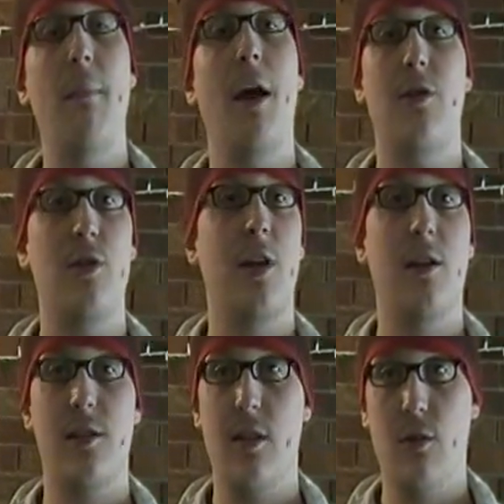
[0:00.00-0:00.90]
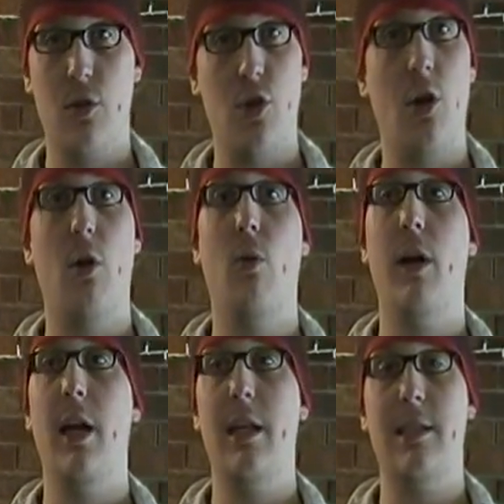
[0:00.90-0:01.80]
That match is going to steal the
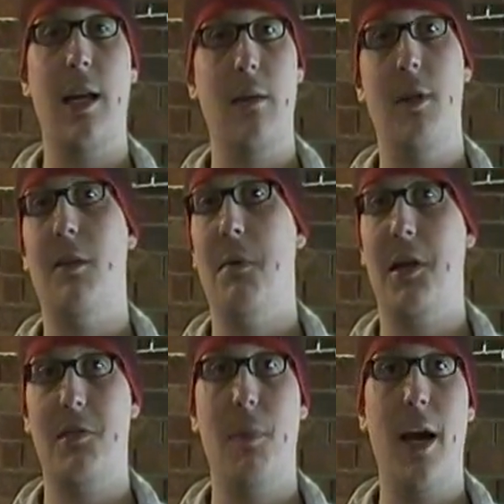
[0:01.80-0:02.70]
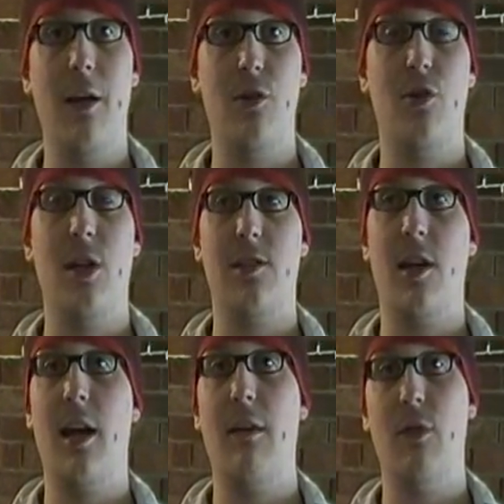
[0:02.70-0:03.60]
show. It's going to be the biggest match. It's
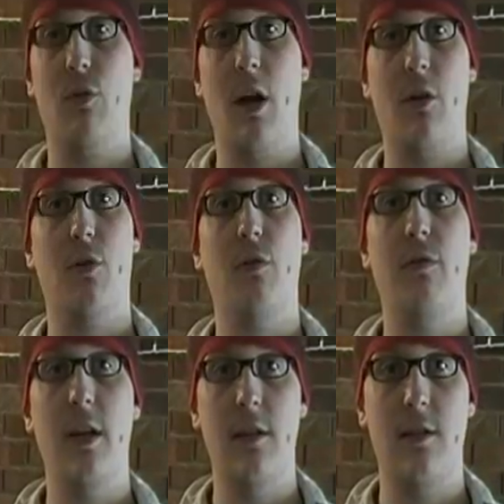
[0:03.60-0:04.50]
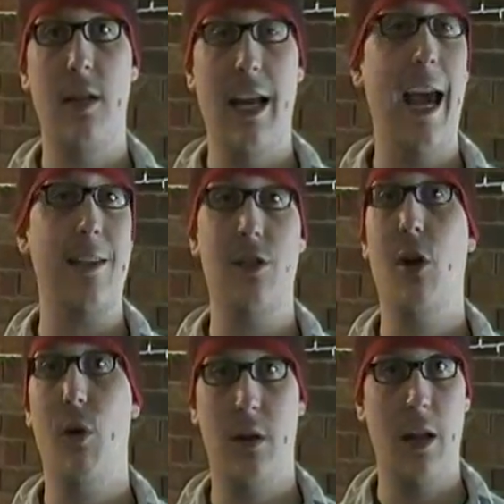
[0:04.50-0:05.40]
going to have the crowd on their feet. It has to
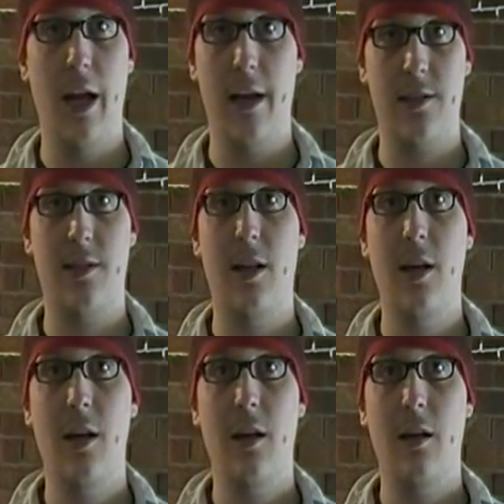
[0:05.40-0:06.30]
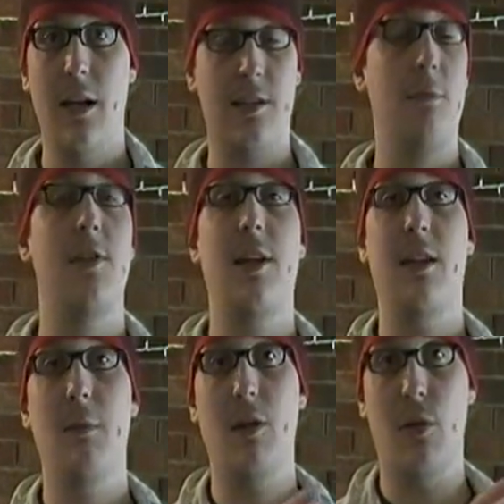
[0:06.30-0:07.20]
go on last. That's the
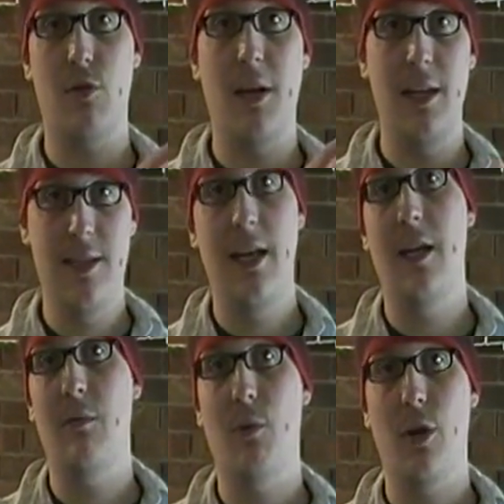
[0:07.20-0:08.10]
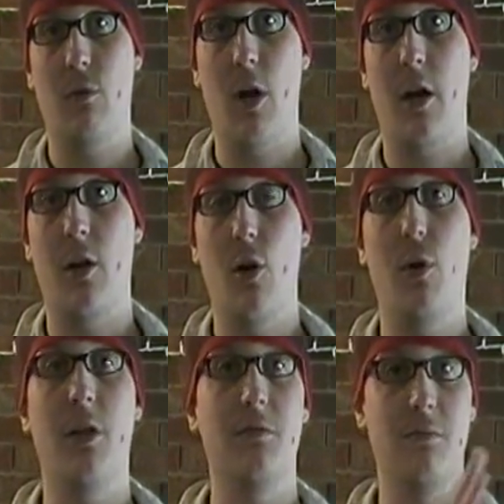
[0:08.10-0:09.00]
mistake they made at WrestleMania 18, putting Rock and
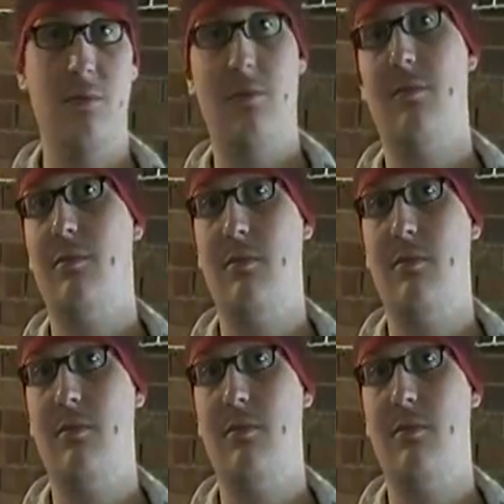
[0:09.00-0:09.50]
Hogan,